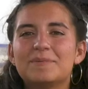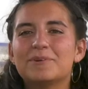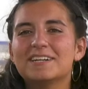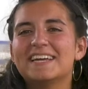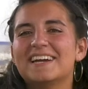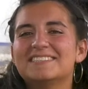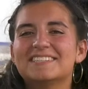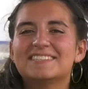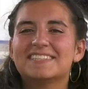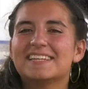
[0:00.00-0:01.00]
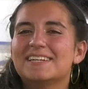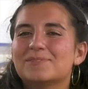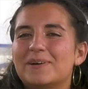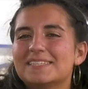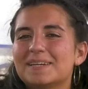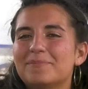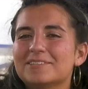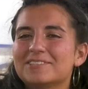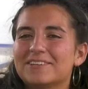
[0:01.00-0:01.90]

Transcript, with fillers: Good morning, Heritage. Today is Wednesday, March